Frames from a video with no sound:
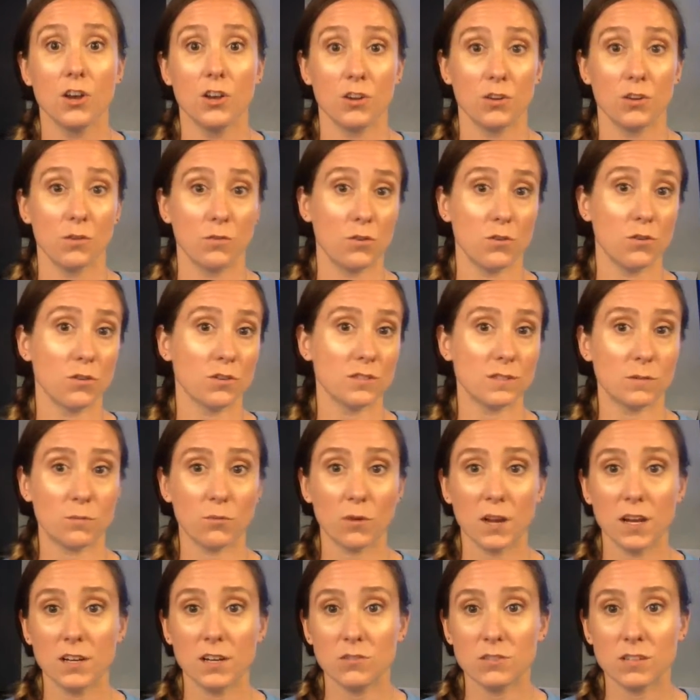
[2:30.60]
it's a
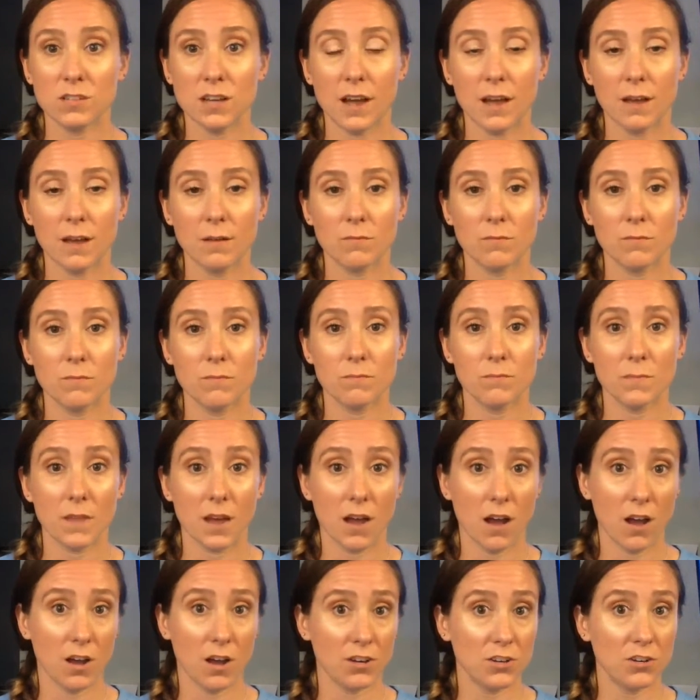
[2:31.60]
brand new time
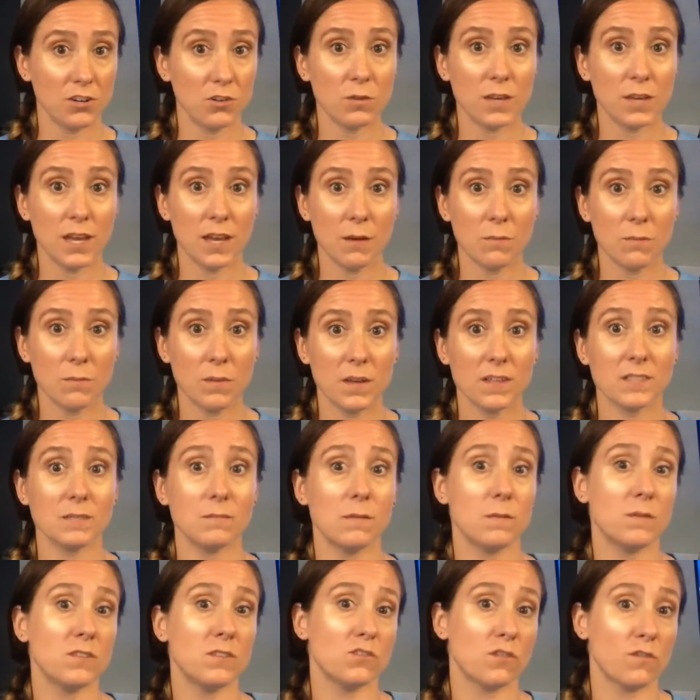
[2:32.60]
on a new campus,
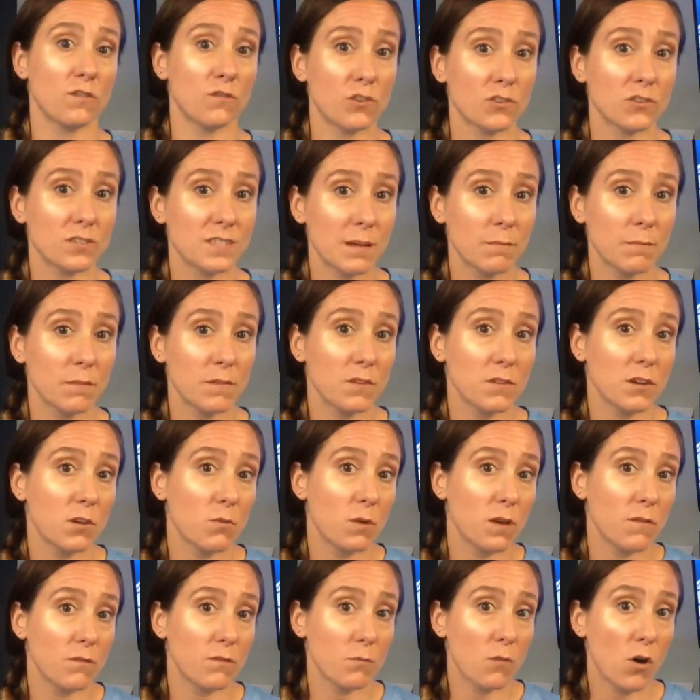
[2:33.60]
maybe it's your first time living away
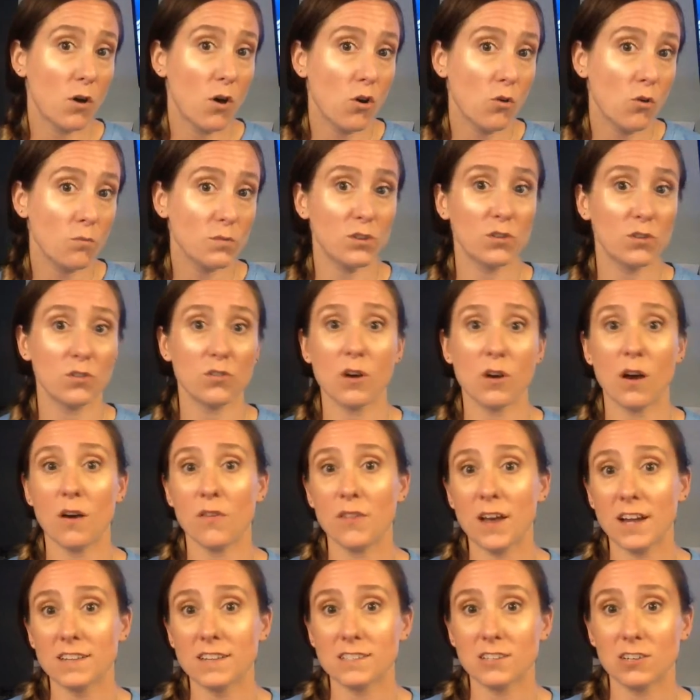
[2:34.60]
from home, you don't know how
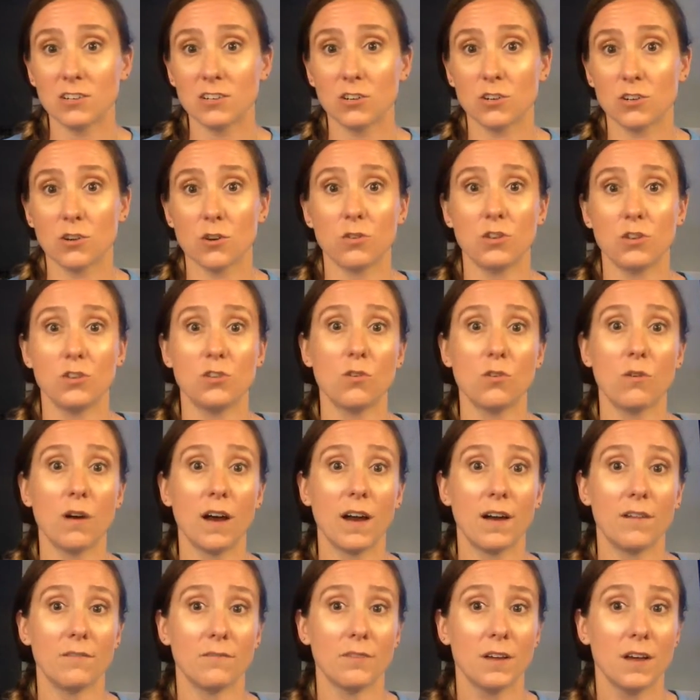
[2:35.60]
that's going to go, you don't
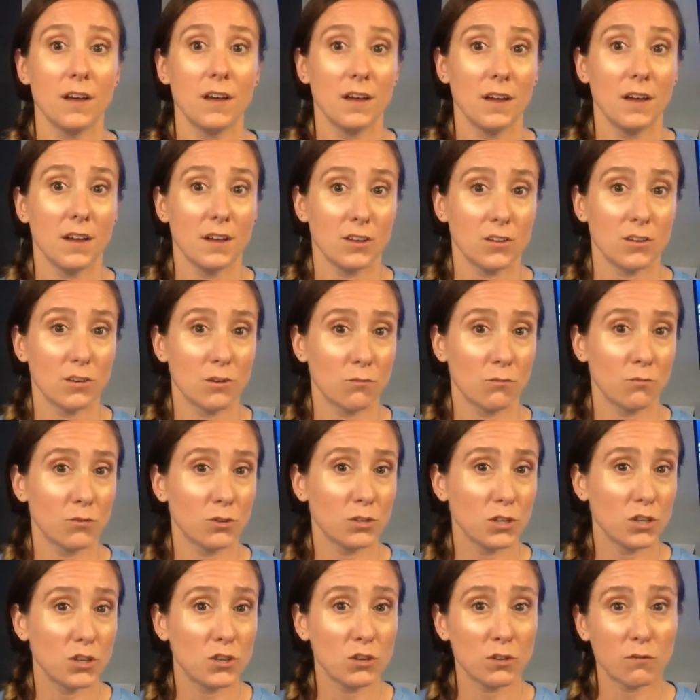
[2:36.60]
have a
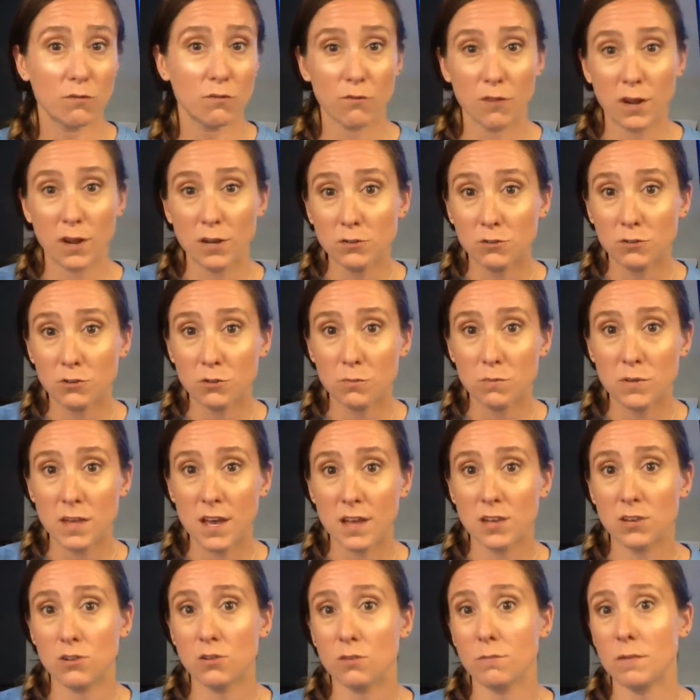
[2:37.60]
really good friend group yet,
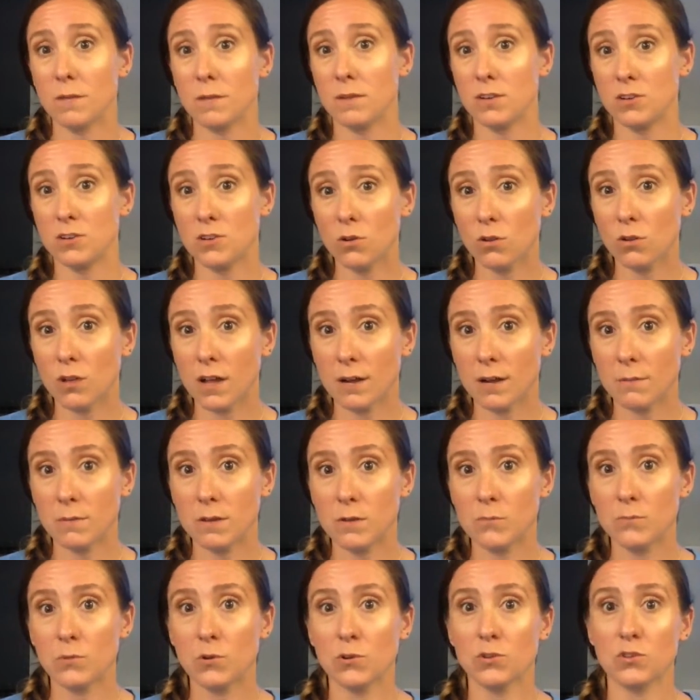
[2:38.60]
you don't maybe know a lot of
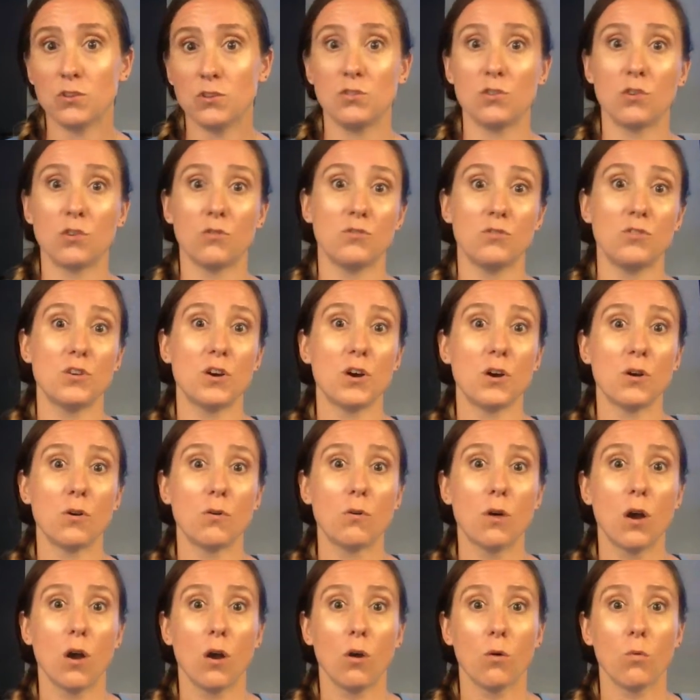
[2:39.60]
people, you don't know
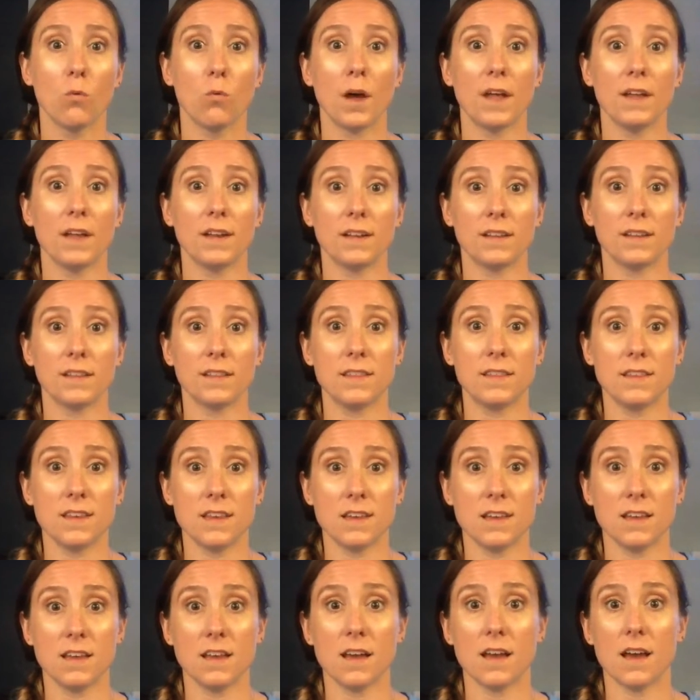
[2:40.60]
what
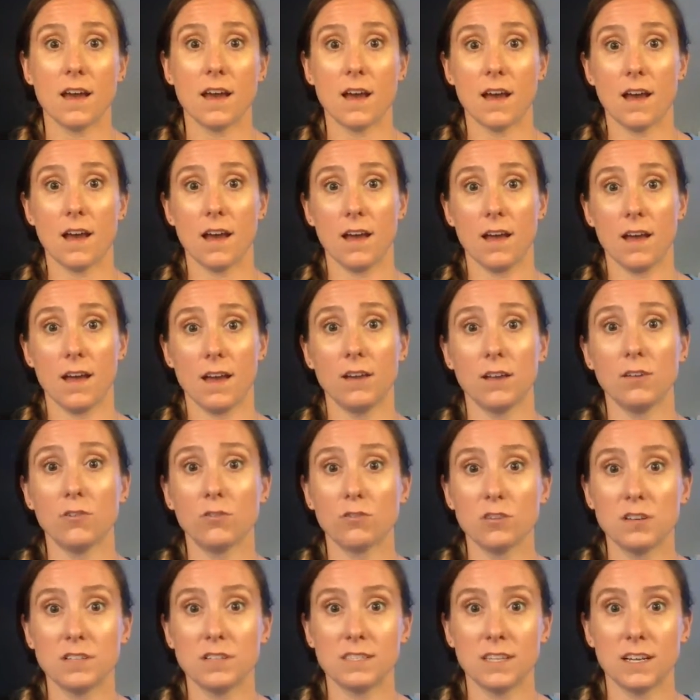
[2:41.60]
the
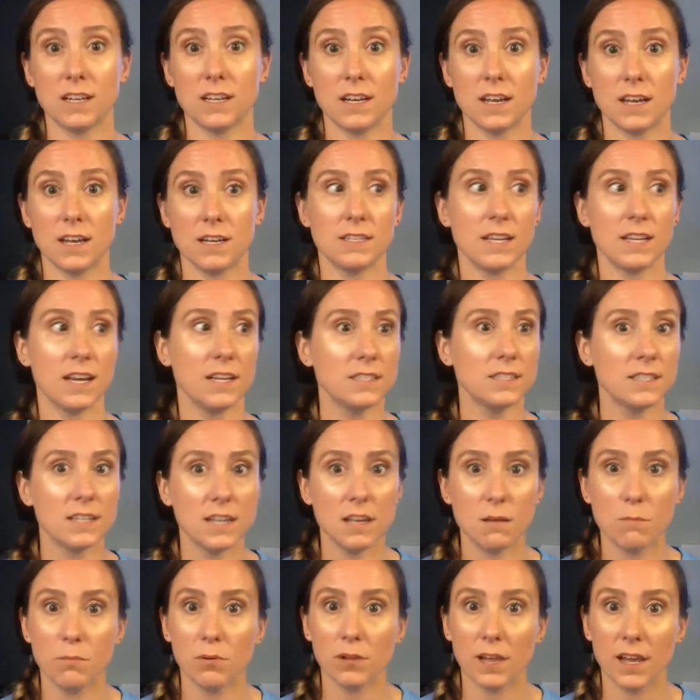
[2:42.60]
increase in intensity
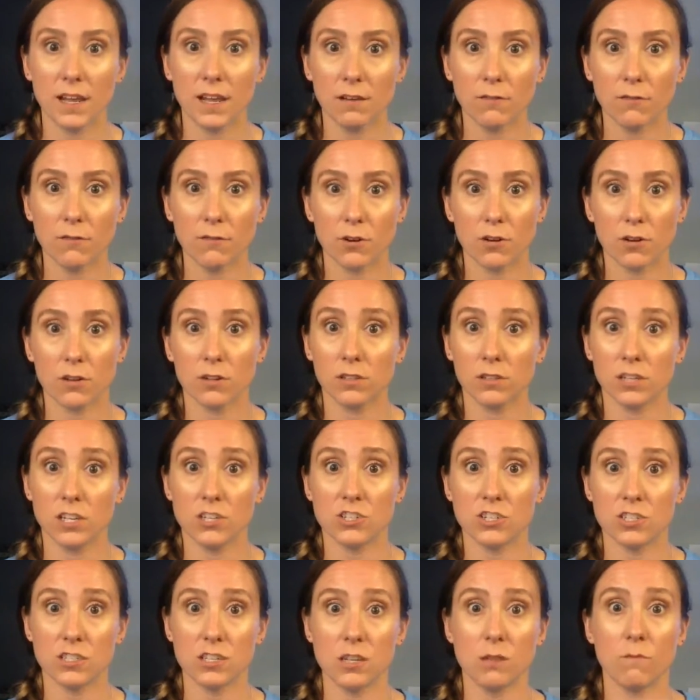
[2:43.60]
playing for a
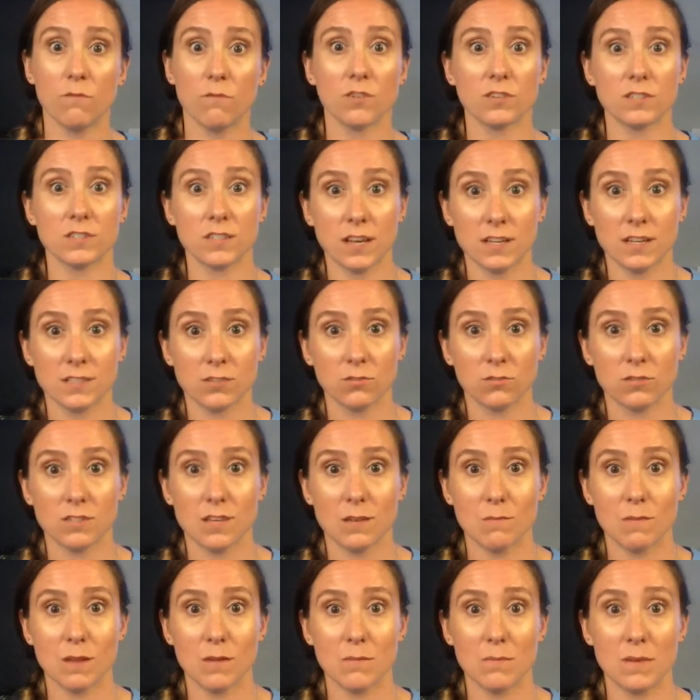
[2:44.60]
collegiate team versus a high school team
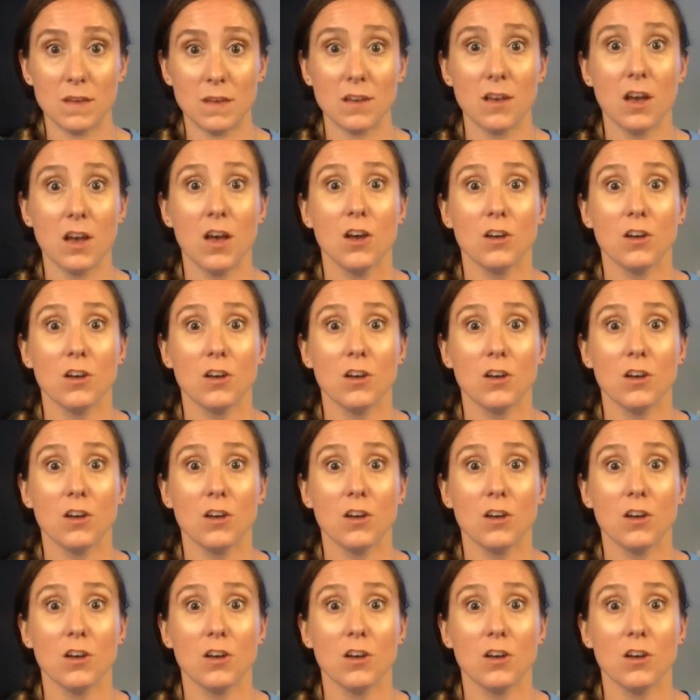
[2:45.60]
may be.